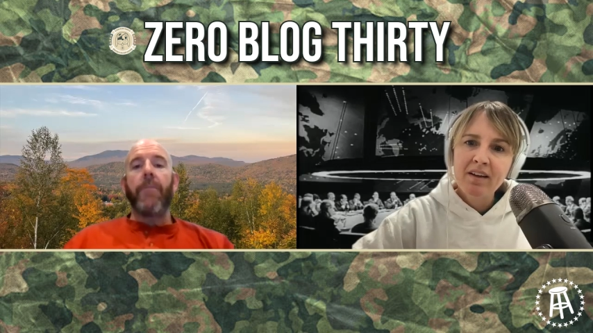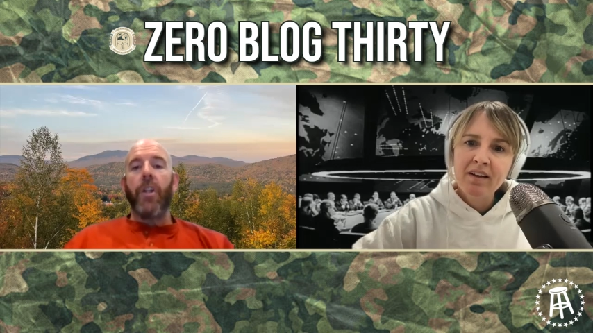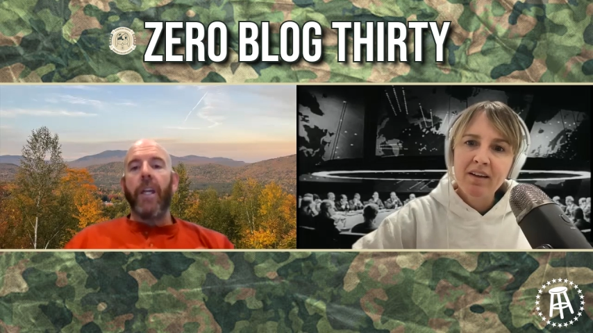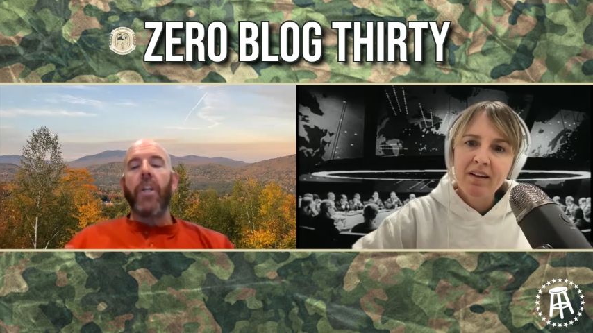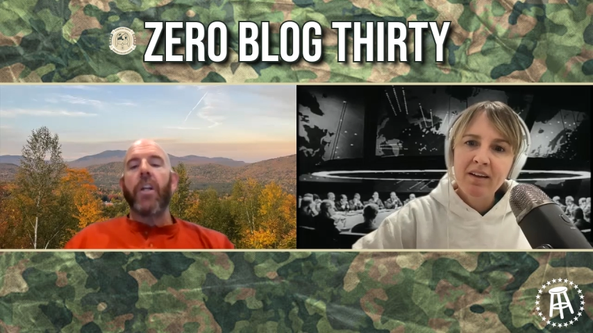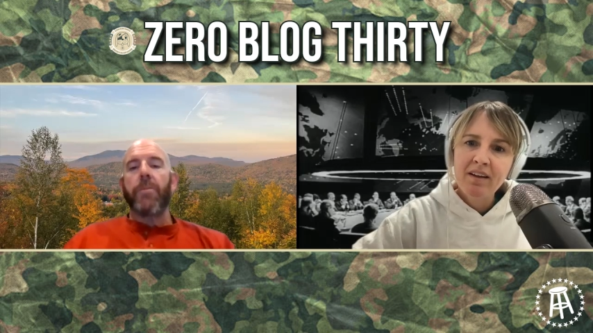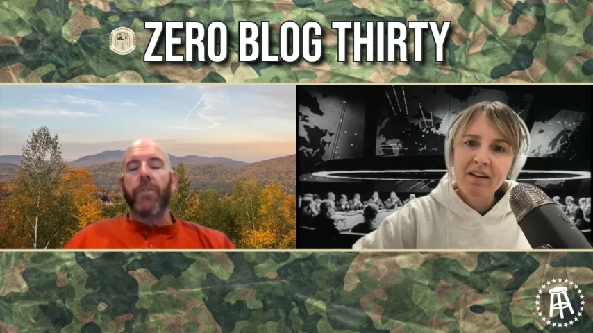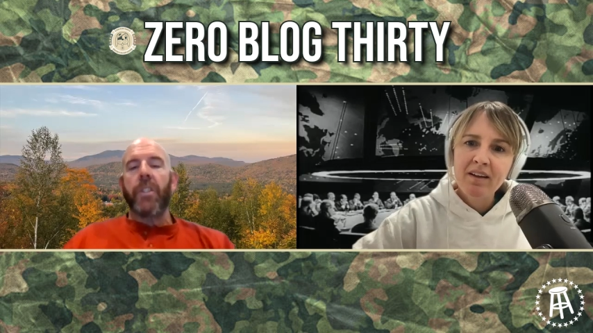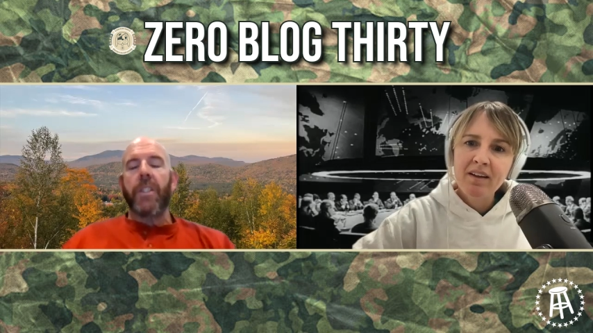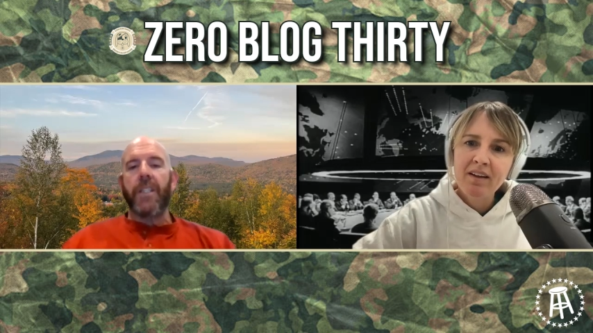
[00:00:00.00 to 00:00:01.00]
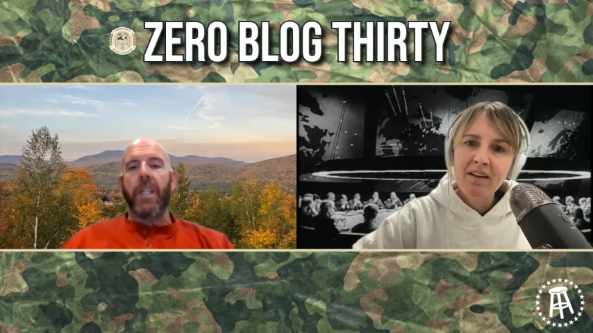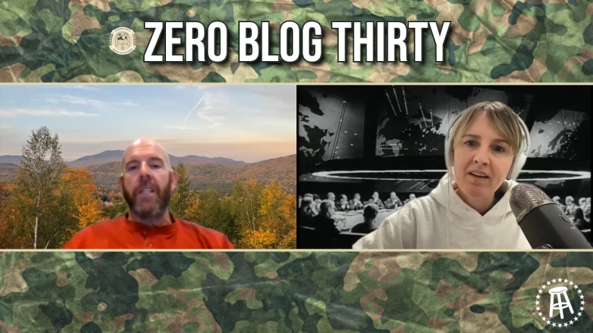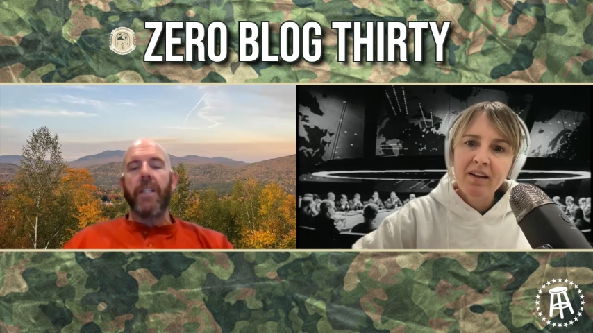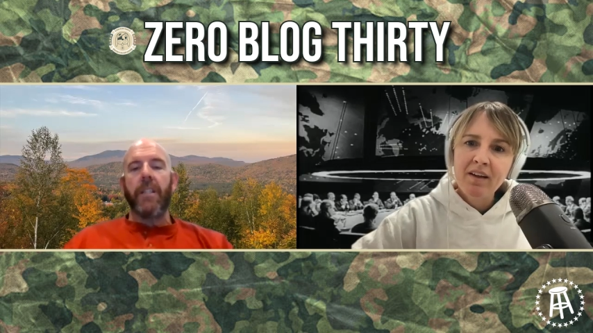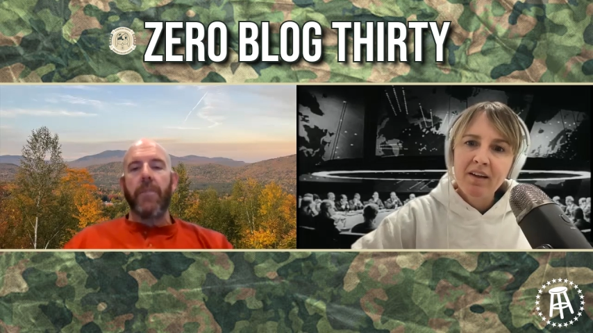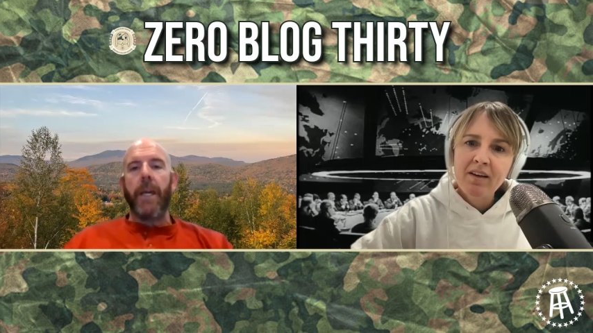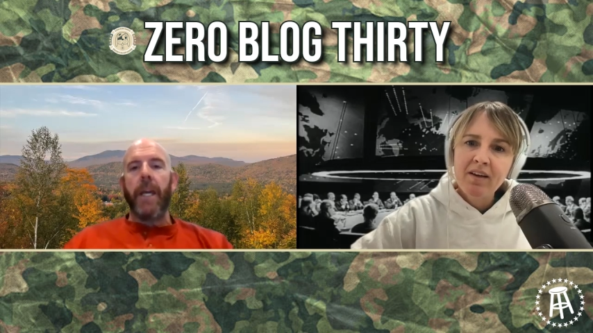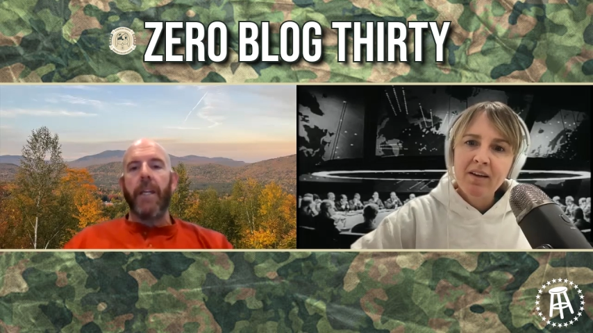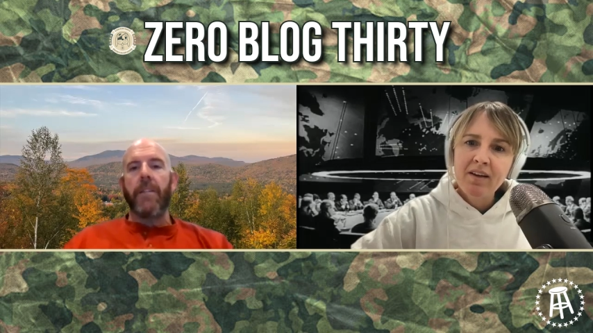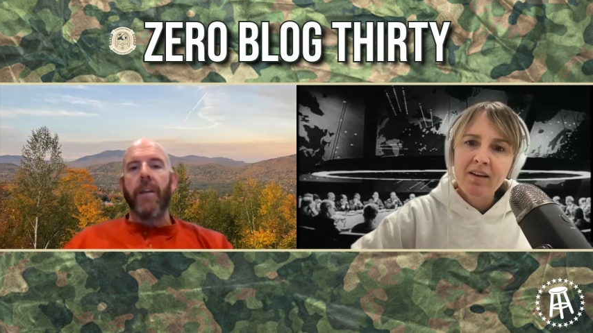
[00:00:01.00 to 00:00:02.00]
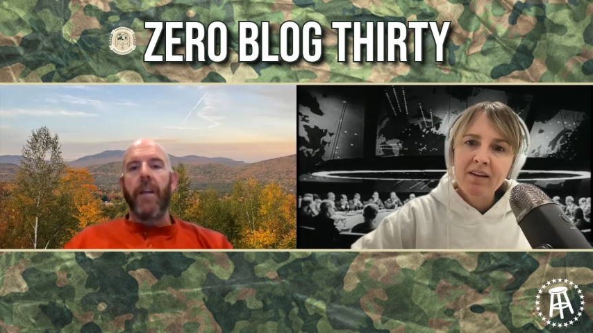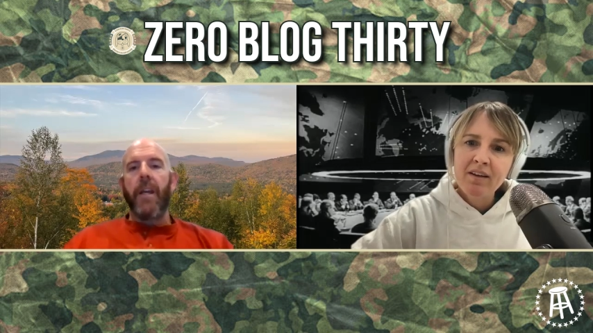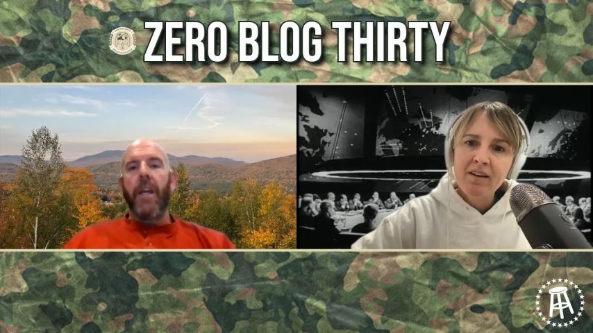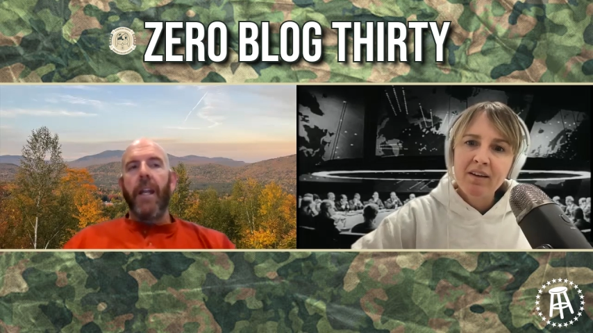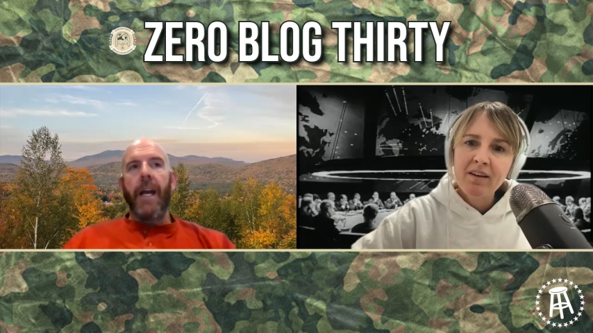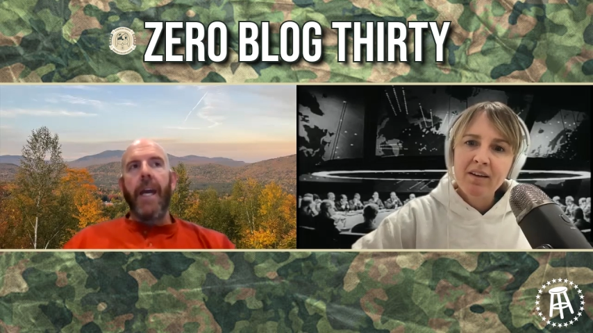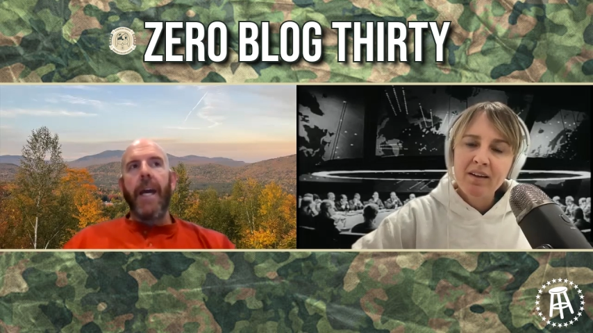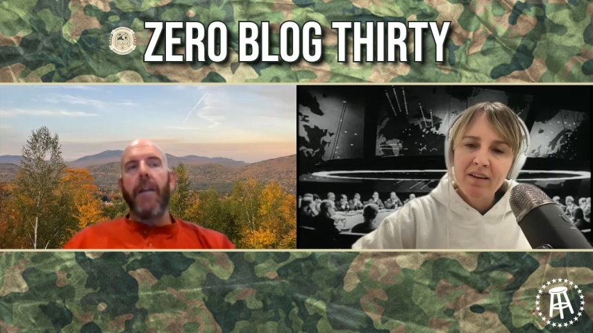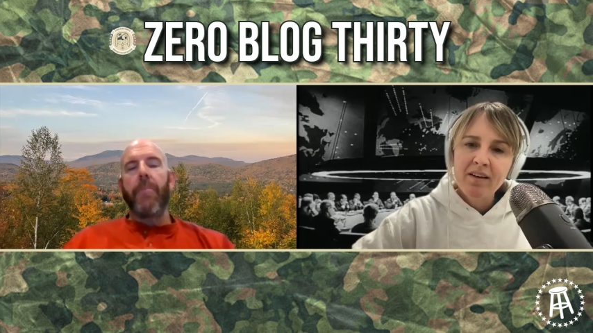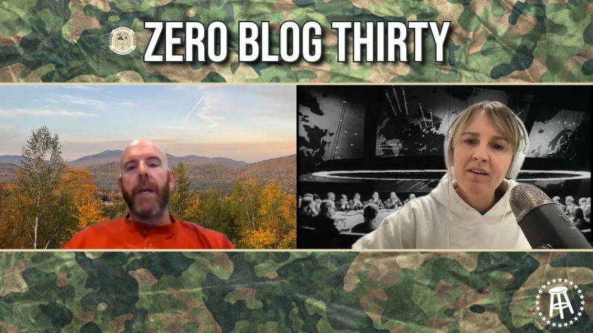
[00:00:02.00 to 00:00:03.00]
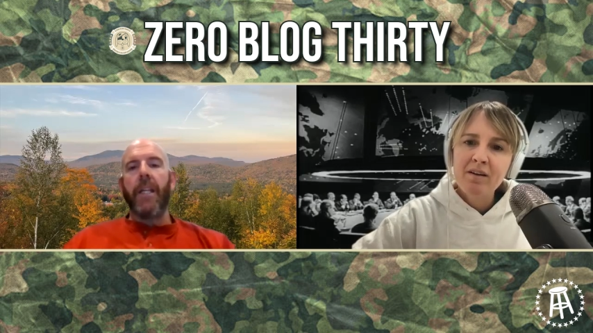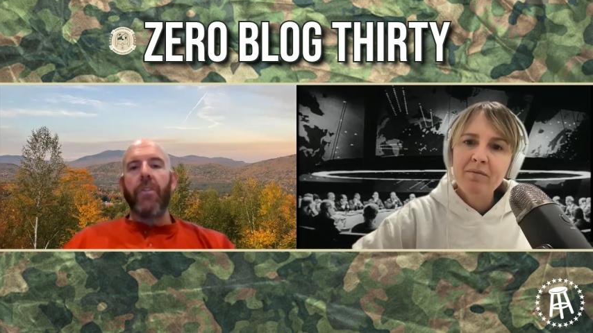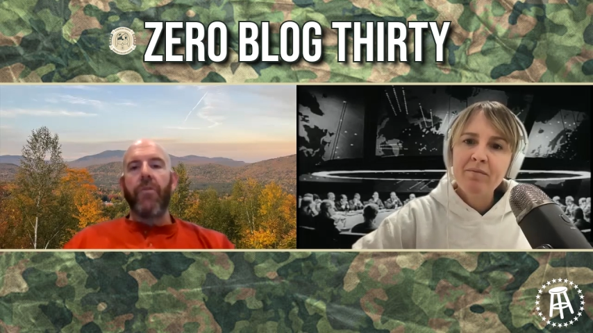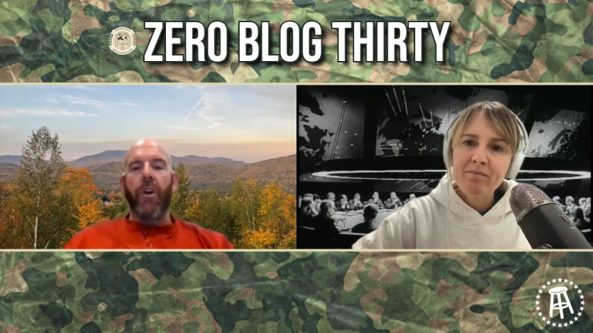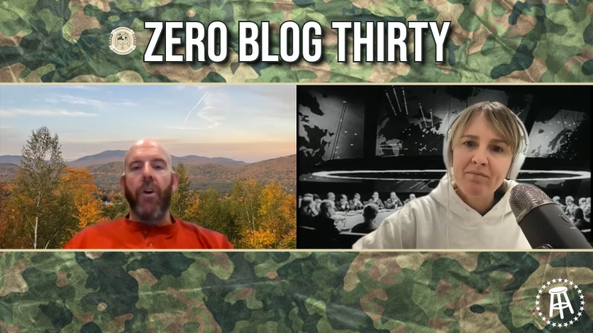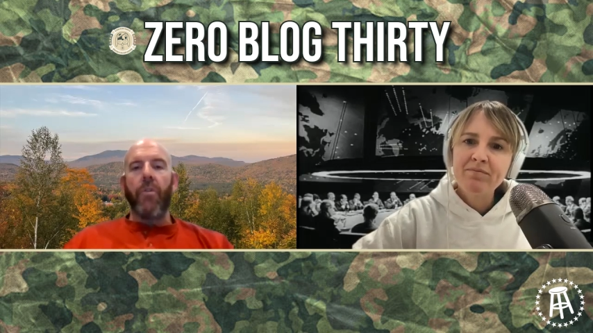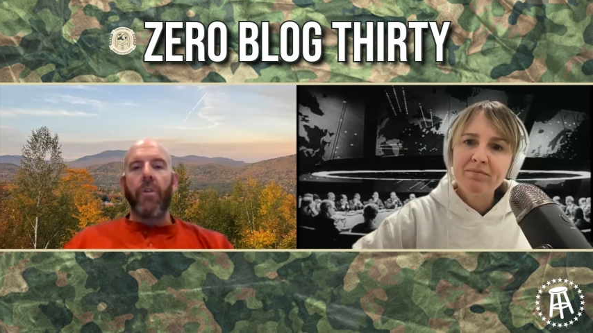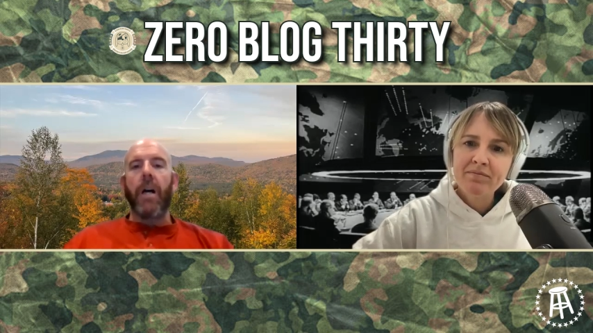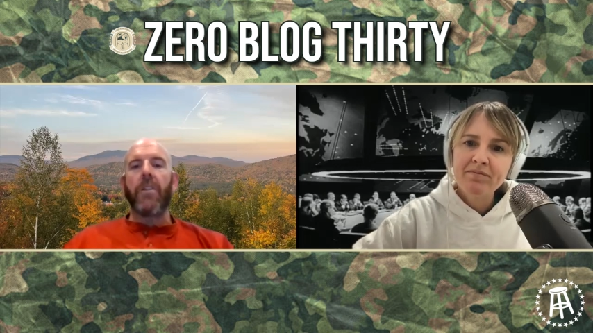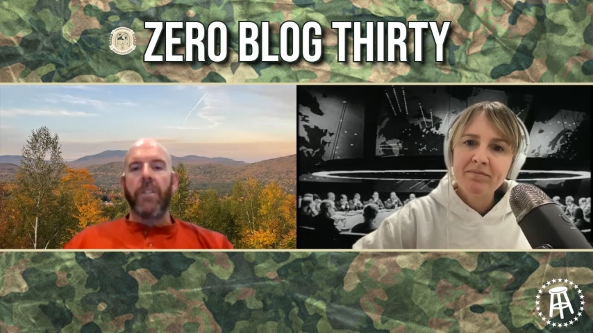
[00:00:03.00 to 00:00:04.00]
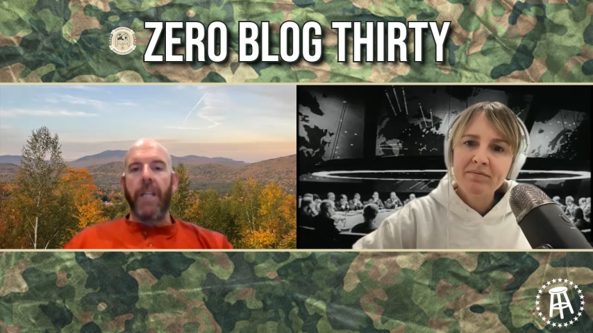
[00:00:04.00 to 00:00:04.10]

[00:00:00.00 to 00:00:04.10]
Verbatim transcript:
Speaker 1: You're like, you're not supposed to touch anything that says Pagans. And I had a Pagan throw colors